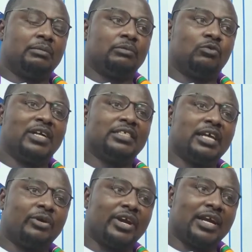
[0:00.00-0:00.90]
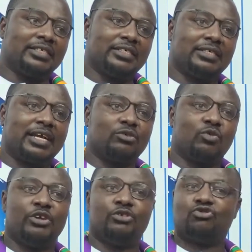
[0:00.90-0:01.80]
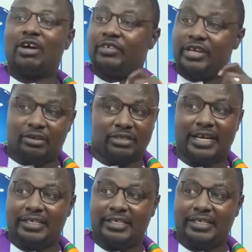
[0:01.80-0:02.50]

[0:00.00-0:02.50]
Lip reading: One thing I realize is that when you're traveling outside